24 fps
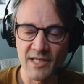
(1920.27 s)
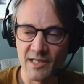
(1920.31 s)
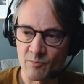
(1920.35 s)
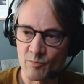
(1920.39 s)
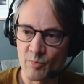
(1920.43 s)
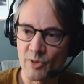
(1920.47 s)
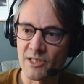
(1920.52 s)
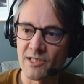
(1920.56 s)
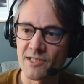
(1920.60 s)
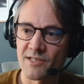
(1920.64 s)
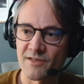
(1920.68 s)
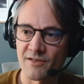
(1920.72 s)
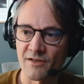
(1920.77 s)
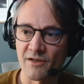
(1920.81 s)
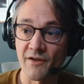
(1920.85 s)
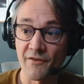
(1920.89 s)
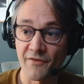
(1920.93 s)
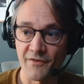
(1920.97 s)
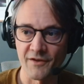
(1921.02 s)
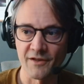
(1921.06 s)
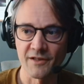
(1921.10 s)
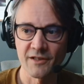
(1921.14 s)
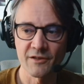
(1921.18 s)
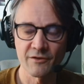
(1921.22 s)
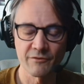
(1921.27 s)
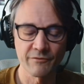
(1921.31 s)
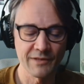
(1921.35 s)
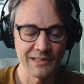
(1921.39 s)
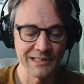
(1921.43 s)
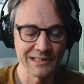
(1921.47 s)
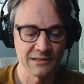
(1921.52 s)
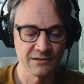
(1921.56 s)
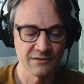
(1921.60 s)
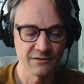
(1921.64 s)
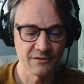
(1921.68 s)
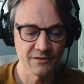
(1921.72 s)
that piece, I think,
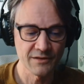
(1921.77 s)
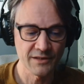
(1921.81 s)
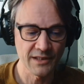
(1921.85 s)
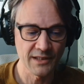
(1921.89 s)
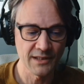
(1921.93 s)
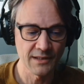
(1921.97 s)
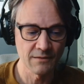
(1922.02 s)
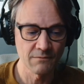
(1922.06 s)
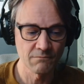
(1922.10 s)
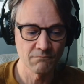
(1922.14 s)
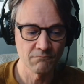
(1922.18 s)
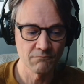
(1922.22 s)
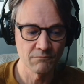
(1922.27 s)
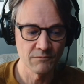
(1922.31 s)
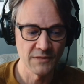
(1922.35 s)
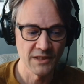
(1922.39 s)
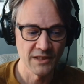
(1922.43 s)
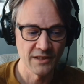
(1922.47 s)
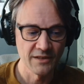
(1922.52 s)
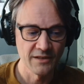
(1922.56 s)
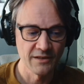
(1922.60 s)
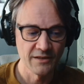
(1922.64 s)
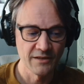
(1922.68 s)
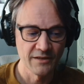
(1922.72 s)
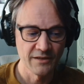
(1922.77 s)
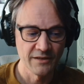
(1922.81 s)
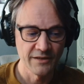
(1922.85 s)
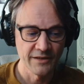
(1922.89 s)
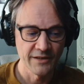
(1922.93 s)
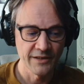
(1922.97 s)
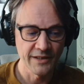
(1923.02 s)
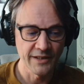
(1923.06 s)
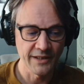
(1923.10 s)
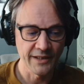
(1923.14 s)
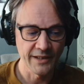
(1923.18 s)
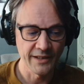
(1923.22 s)
around
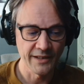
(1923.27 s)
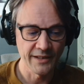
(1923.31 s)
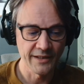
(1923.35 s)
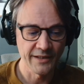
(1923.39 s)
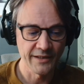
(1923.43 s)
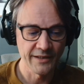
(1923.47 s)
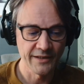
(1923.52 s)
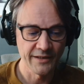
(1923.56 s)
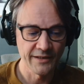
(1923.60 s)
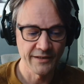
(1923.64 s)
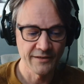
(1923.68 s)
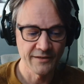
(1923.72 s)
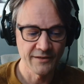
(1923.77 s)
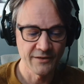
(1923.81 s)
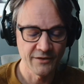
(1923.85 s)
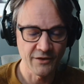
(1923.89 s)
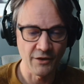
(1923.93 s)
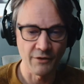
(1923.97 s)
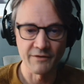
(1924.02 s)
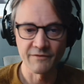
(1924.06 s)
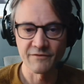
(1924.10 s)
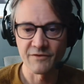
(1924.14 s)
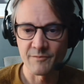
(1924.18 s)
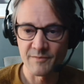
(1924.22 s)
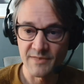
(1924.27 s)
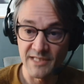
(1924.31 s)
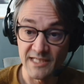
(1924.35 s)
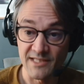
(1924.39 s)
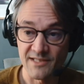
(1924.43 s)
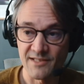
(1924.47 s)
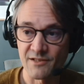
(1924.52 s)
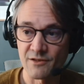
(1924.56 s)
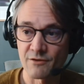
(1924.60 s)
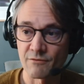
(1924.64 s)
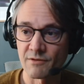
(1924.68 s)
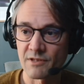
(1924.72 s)
going from
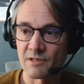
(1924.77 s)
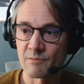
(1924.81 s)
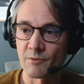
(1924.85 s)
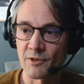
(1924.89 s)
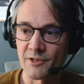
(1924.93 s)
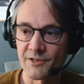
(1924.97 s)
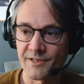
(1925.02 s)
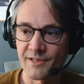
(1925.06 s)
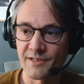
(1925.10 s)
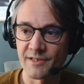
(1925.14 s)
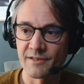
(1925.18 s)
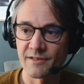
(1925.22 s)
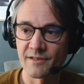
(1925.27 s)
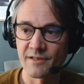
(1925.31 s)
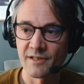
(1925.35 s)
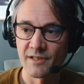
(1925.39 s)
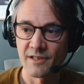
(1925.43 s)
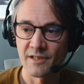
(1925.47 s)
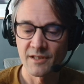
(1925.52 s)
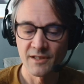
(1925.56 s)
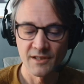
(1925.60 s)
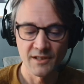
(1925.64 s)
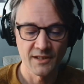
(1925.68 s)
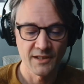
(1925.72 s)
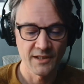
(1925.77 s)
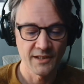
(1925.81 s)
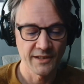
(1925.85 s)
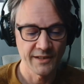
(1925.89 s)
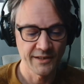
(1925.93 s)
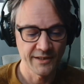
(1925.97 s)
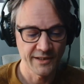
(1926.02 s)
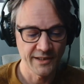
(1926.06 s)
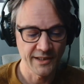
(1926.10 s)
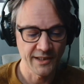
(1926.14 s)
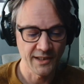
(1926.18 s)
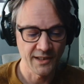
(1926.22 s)
tacit to explicit.
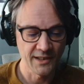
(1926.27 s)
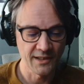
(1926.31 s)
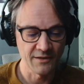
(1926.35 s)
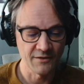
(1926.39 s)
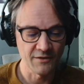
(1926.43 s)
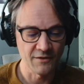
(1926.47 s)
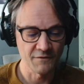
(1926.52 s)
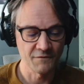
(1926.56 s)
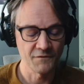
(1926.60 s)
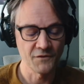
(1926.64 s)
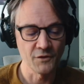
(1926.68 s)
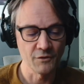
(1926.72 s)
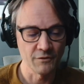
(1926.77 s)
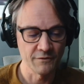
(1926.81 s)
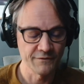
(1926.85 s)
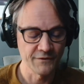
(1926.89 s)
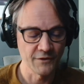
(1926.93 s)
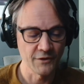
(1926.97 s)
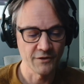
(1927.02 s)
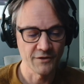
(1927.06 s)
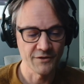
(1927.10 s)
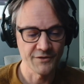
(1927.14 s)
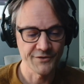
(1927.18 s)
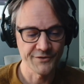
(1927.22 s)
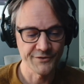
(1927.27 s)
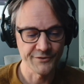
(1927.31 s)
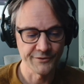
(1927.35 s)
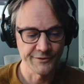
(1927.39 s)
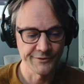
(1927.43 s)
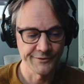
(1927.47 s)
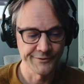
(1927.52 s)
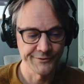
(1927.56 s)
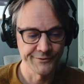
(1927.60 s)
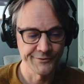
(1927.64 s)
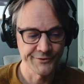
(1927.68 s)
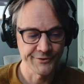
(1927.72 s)
And if you're focused
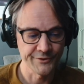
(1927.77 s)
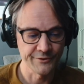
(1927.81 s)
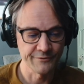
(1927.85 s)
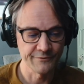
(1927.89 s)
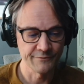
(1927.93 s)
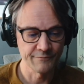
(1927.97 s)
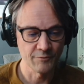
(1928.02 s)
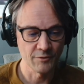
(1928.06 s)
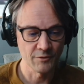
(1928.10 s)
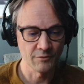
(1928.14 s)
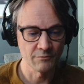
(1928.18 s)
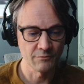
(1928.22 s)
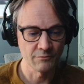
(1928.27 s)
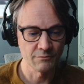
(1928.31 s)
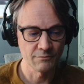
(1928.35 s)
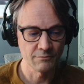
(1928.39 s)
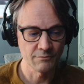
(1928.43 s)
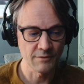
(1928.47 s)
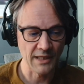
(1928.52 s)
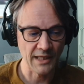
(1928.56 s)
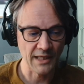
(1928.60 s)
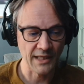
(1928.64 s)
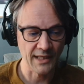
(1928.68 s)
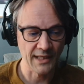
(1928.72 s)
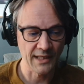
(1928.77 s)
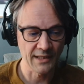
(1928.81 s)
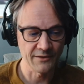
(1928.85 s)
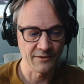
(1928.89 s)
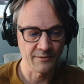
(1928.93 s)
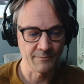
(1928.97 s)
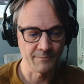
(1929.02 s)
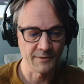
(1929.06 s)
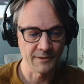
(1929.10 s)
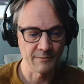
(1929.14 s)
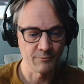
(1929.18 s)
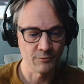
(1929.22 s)
on sort of, well, how
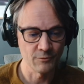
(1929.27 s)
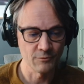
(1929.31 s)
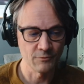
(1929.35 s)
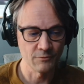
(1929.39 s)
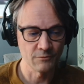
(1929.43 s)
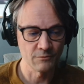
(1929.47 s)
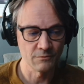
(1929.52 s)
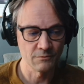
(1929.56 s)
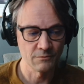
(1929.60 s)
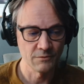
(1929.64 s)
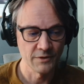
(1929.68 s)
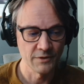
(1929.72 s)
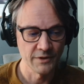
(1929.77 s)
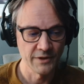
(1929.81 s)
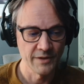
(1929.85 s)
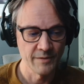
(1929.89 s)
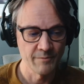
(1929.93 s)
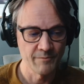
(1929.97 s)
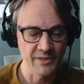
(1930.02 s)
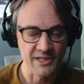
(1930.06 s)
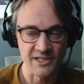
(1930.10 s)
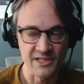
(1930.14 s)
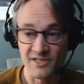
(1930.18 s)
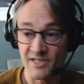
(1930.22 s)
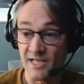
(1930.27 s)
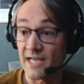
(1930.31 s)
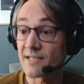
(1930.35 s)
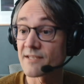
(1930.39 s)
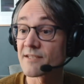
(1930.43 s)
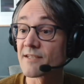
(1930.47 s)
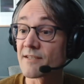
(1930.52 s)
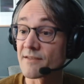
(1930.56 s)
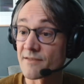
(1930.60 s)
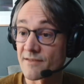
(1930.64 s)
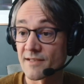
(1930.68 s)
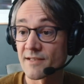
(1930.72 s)
do people best
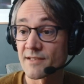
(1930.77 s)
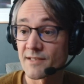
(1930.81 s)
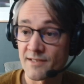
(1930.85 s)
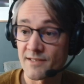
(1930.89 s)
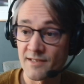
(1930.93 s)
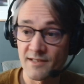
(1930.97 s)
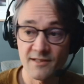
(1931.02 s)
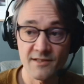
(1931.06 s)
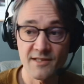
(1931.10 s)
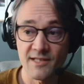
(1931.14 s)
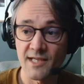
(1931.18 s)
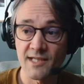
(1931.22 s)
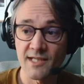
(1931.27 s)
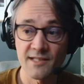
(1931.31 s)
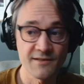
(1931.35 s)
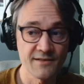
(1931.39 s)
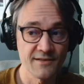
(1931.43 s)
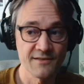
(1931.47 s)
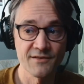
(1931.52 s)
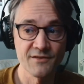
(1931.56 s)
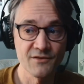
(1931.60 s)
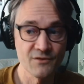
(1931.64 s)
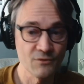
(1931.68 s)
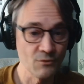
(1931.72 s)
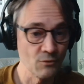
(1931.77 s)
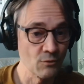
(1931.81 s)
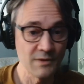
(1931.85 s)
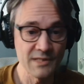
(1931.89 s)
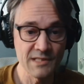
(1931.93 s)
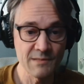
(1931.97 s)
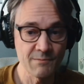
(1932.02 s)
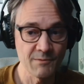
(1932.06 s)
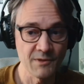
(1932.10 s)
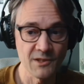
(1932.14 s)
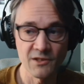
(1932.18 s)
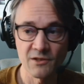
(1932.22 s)
access these things? Access has
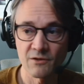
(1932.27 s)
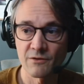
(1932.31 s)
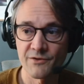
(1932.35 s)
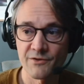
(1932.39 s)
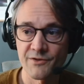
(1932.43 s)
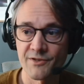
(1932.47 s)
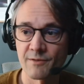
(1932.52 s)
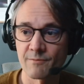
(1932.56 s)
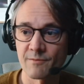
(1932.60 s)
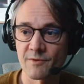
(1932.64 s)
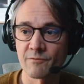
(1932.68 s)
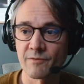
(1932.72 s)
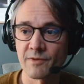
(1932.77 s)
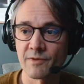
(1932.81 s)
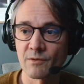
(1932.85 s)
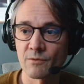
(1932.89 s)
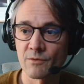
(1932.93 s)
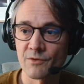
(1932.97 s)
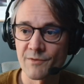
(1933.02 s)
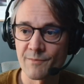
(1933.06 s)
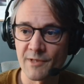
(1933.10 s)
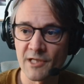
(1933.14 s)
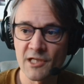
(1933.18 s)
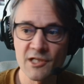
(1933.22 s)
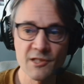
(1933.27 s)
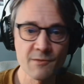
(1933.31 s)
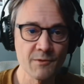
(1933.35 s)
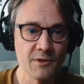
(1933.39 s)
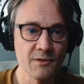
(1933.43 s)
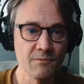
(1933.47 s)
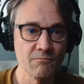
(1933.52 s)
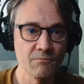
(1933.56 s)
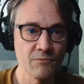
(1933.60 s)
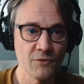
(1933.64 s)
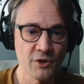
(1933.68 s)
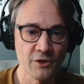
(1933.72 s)
always been a concept in records
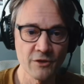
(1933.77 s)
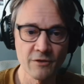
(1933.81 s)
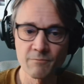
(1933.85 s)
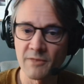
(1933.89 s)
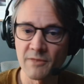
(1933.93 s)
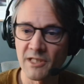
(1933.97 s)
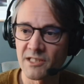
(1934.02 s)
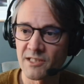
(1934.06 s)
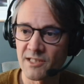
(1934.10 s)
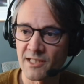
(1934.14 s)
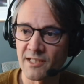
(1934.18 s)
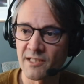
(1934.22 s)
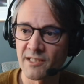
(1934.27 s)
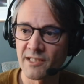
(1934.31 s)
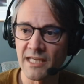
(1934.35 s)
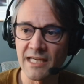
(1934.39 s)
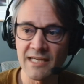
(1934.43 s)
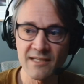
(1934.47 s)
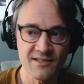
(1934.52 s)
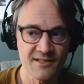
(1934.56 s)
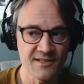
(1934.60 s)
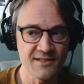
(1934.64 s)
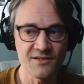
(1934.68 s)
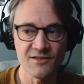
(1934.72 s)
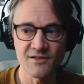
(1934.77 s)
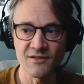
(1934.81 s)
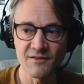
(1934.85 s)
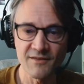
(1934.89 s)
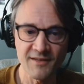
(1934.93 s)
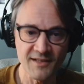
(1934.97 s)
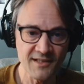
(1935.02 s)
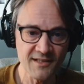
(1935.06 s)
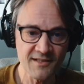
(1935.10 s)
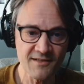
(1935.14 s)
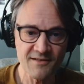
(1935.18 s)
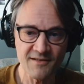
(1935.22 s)
management, maintaining access to
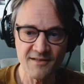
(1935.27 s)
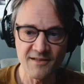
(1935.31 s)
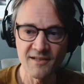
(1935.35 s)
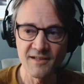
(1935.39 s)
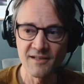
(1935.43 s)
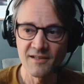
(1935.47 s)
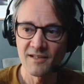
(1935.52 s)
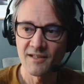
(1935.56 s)
things.